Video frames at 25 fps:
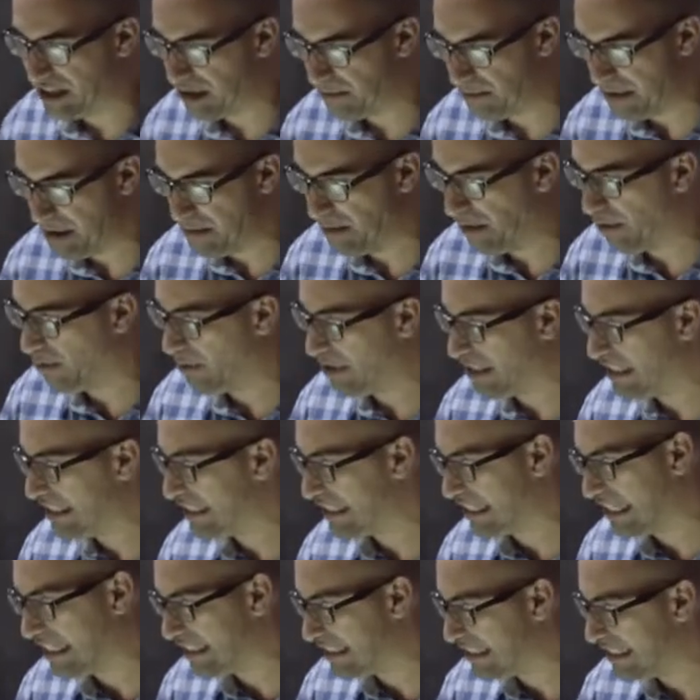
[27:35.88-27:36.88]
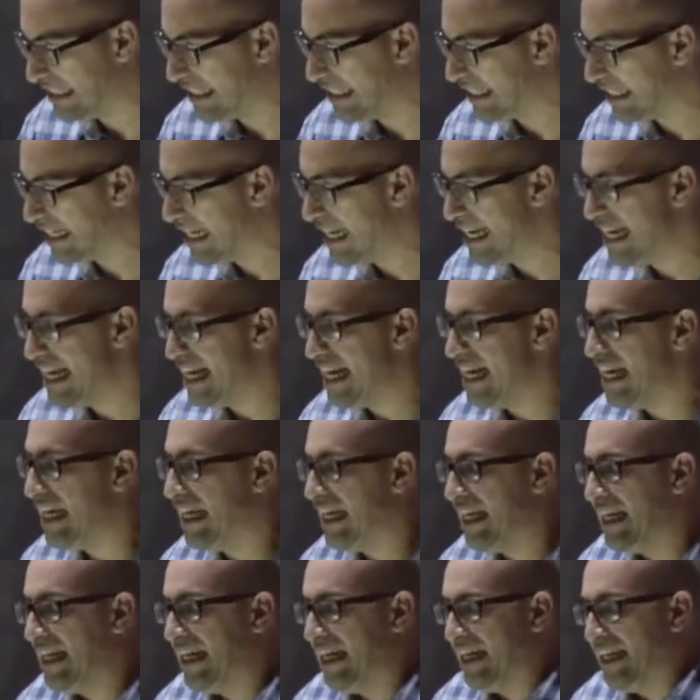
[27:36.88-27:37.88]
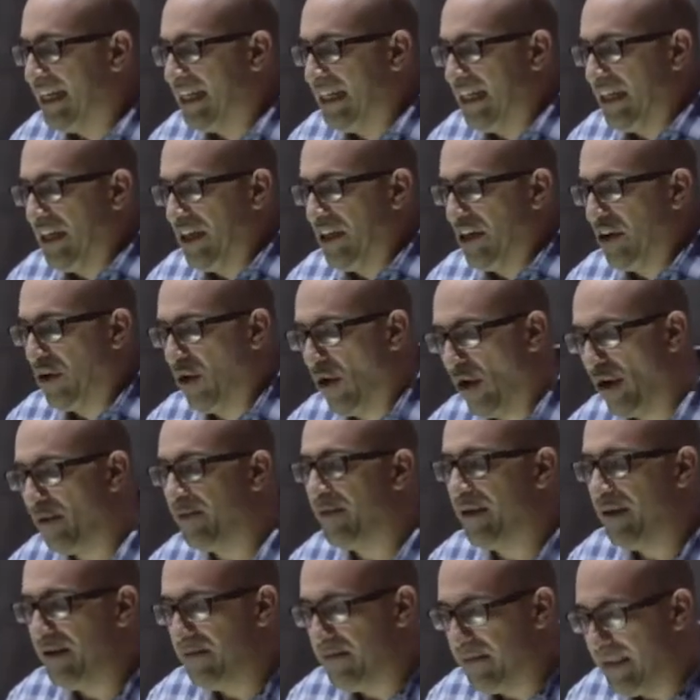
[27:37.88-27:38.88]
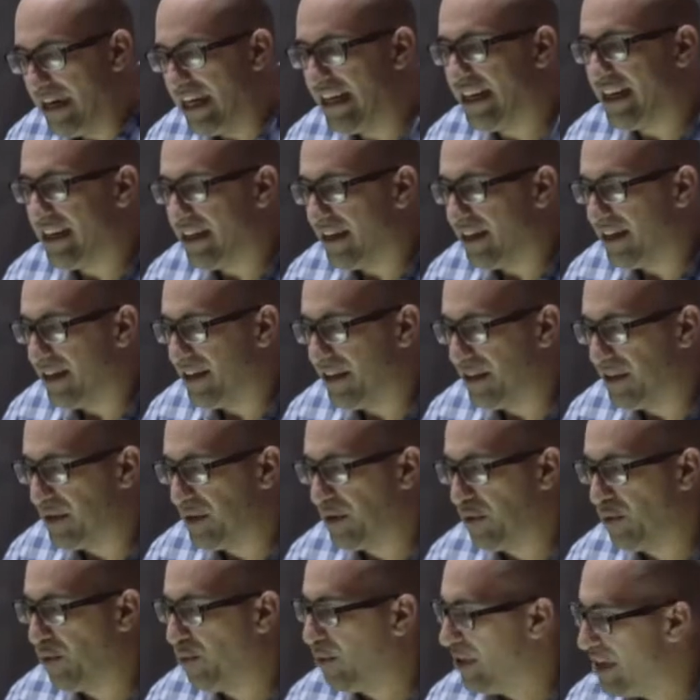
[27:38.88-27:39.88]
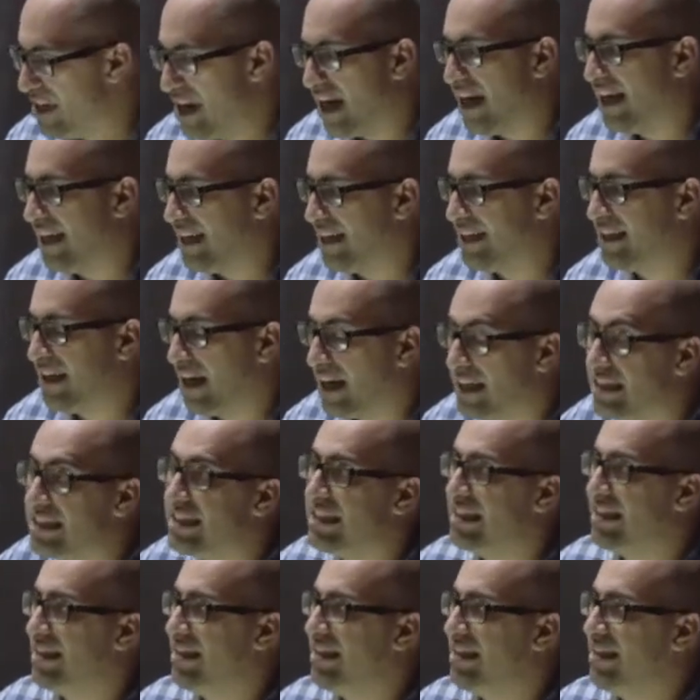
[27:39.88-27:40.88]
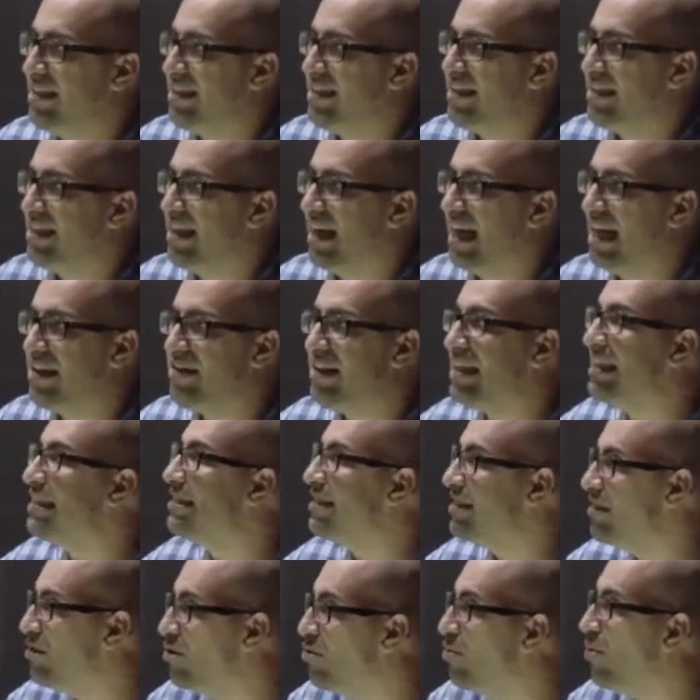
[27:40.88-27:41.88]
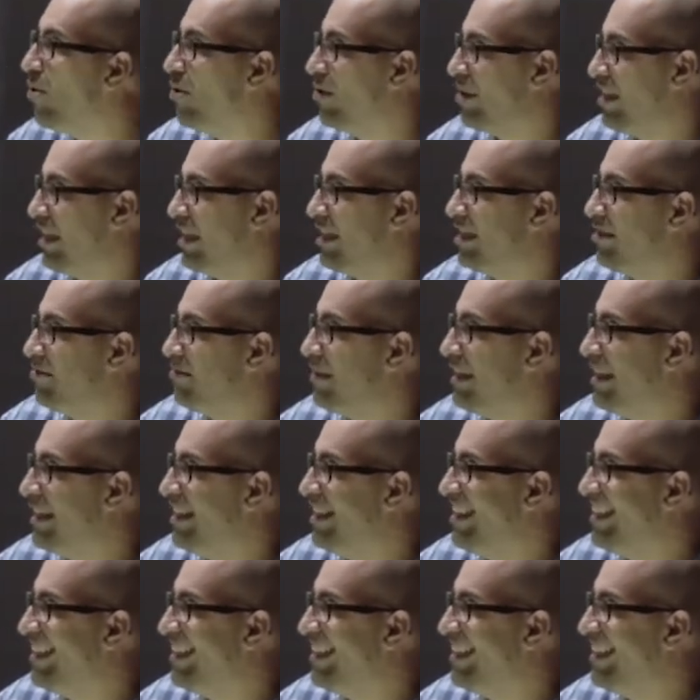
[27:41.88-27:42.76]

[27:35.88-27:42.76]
that people were discussing, corporate media would not touch it, and they still won't touch me.